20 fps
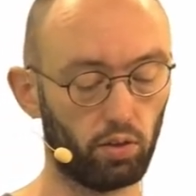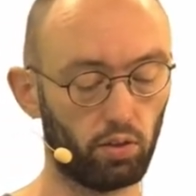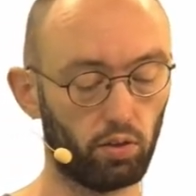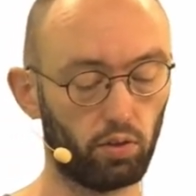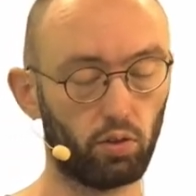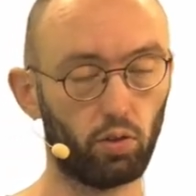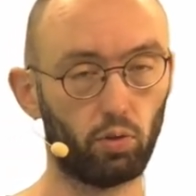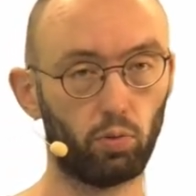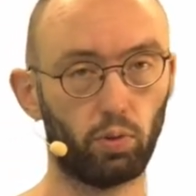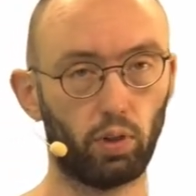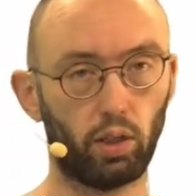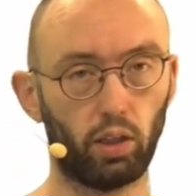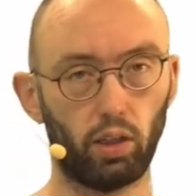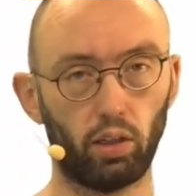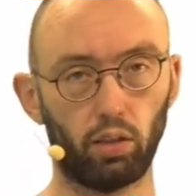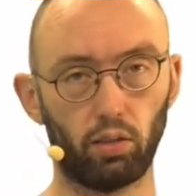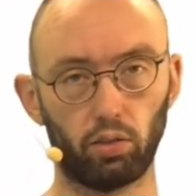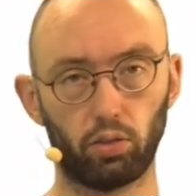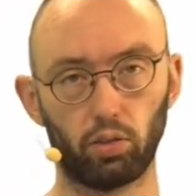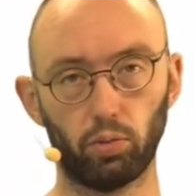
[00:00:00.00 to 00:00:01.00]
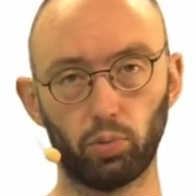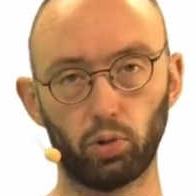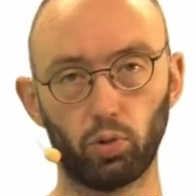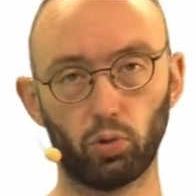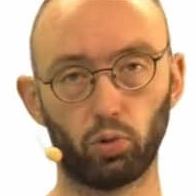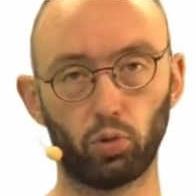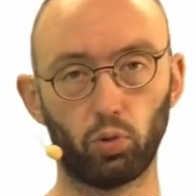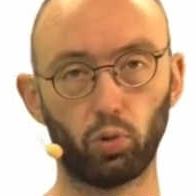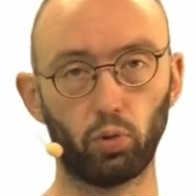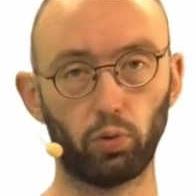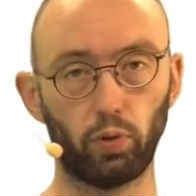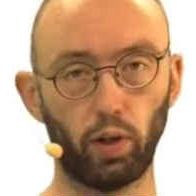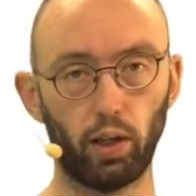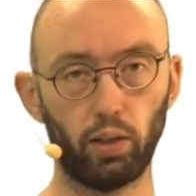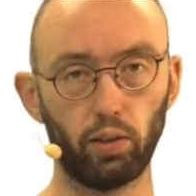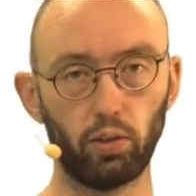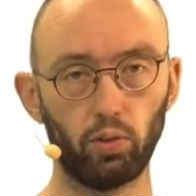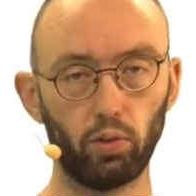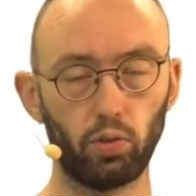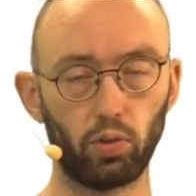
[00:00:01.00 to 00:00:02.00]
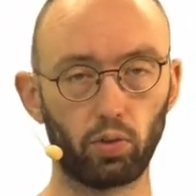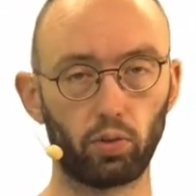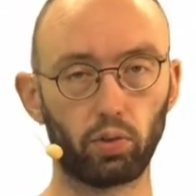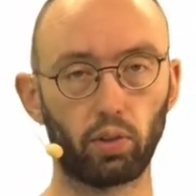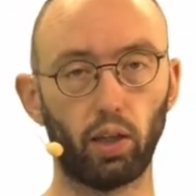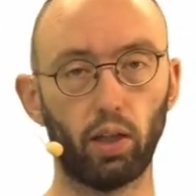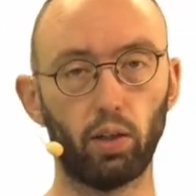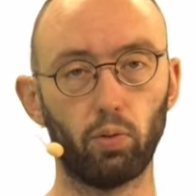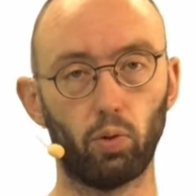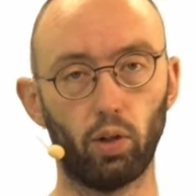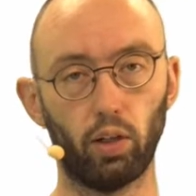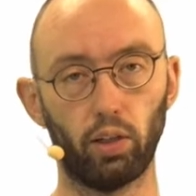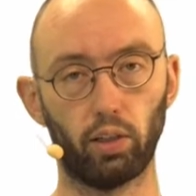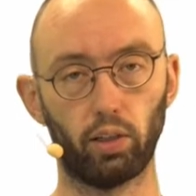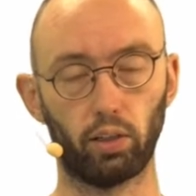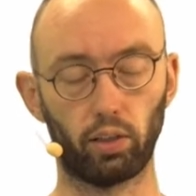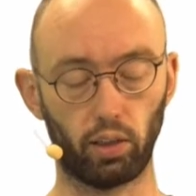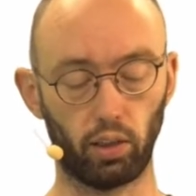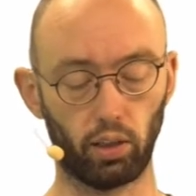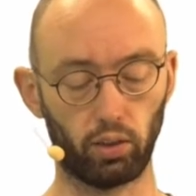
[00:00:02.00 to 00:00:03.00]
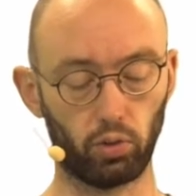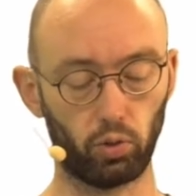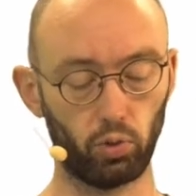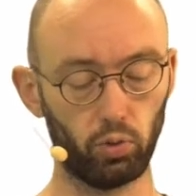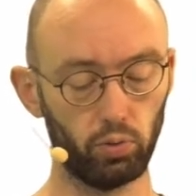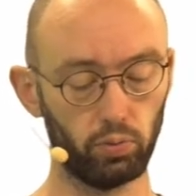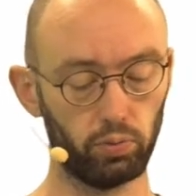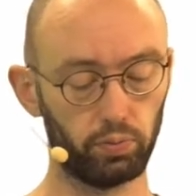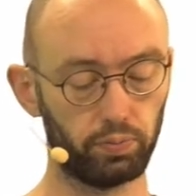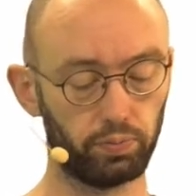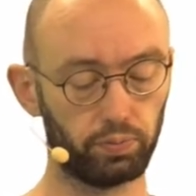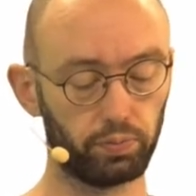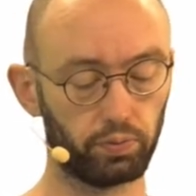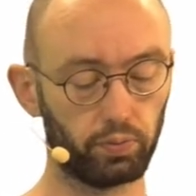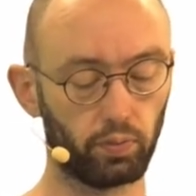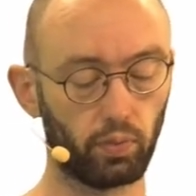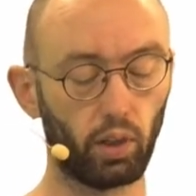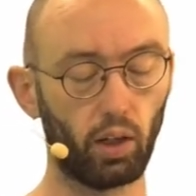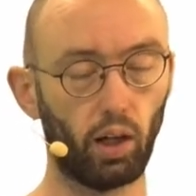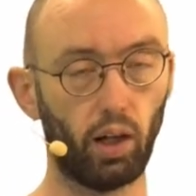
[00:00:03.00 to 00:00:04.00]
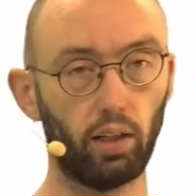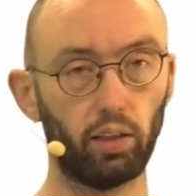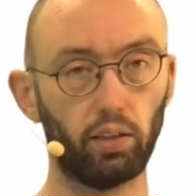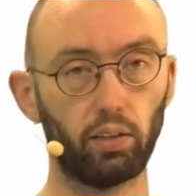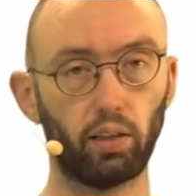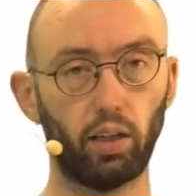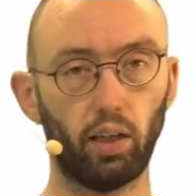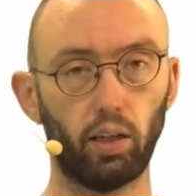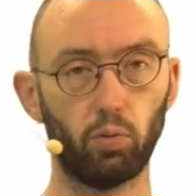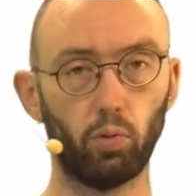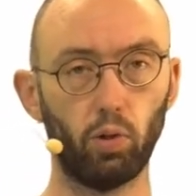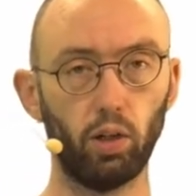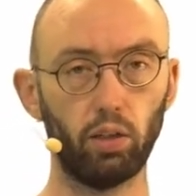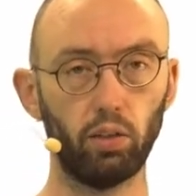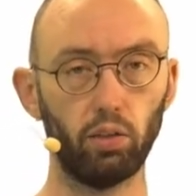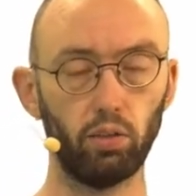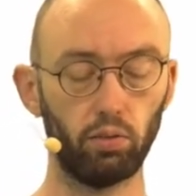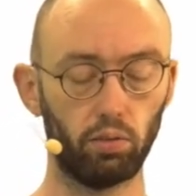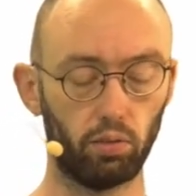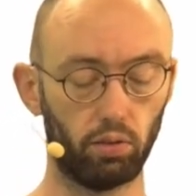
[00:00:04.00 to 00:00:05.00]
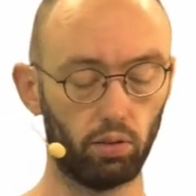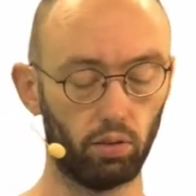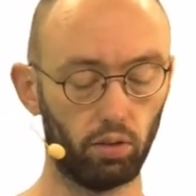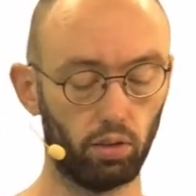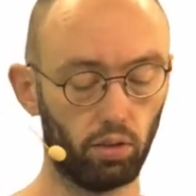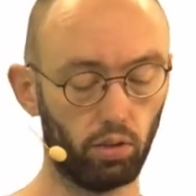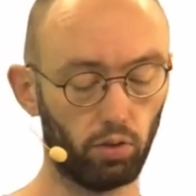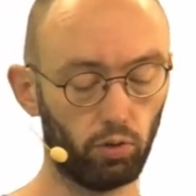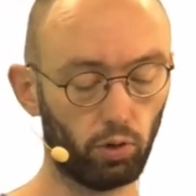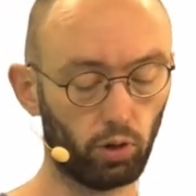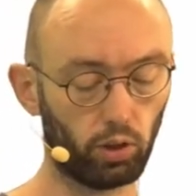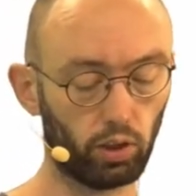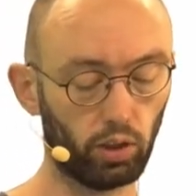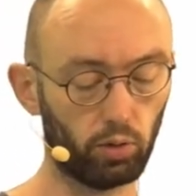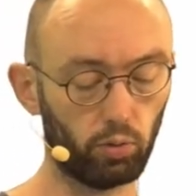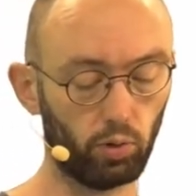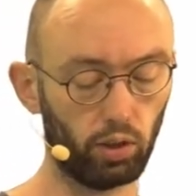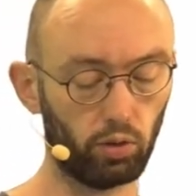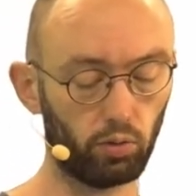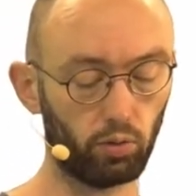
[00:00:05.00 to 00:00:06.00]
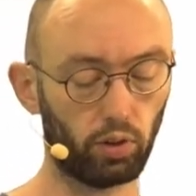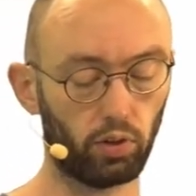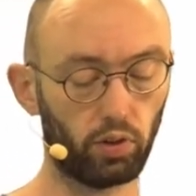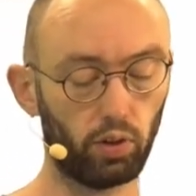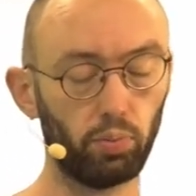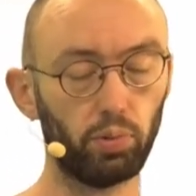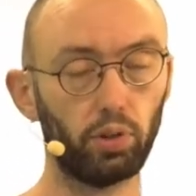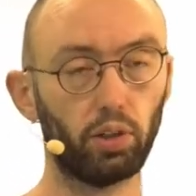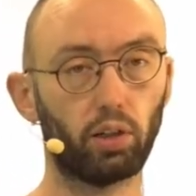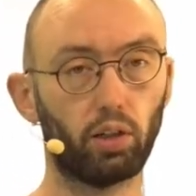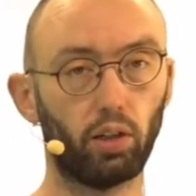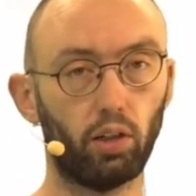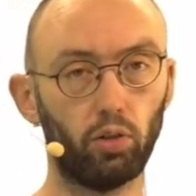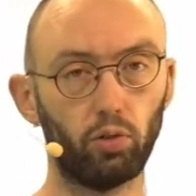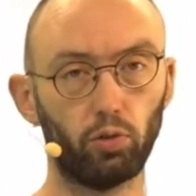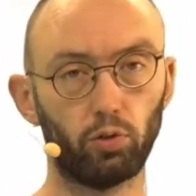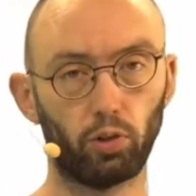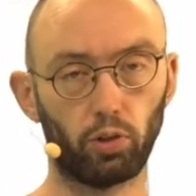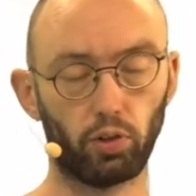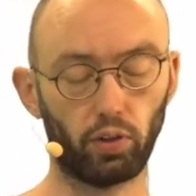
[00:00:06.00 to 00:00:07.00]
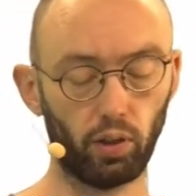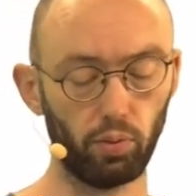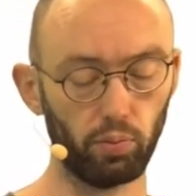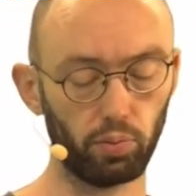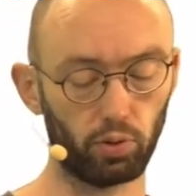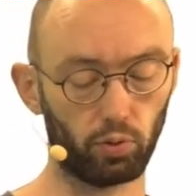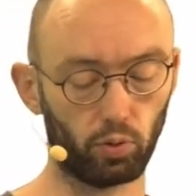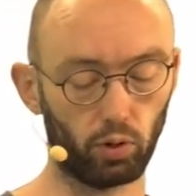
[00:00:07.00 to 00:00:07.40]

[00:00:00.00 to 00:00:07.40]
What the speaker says: So we compute two values, K1 and K2. And in K1, for K1, we simply count for sample